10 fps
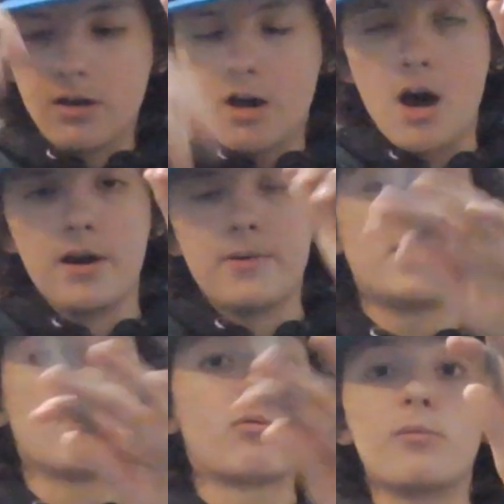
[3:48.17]

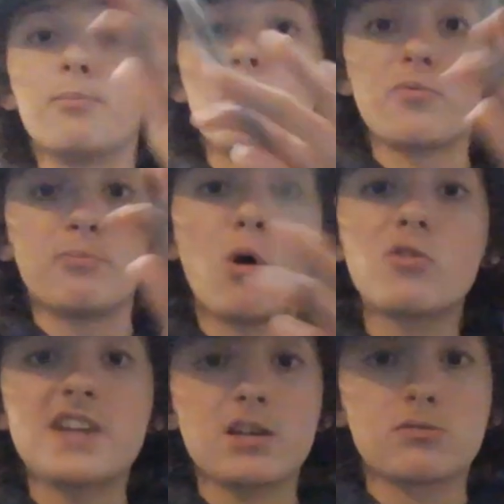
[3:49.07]
They were
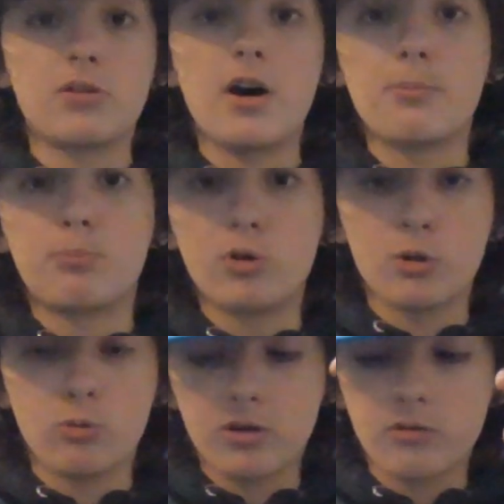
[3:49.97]
both sacks were allowed pretty
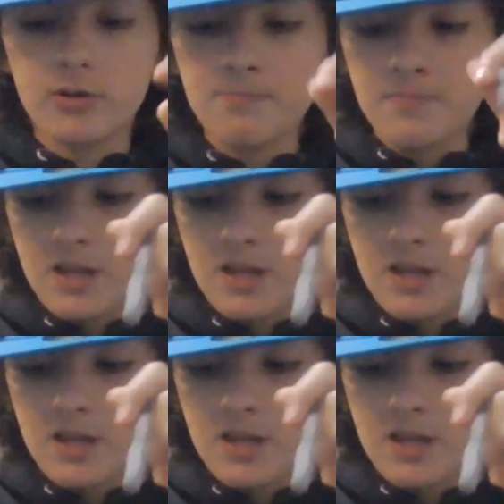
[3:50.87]
quickly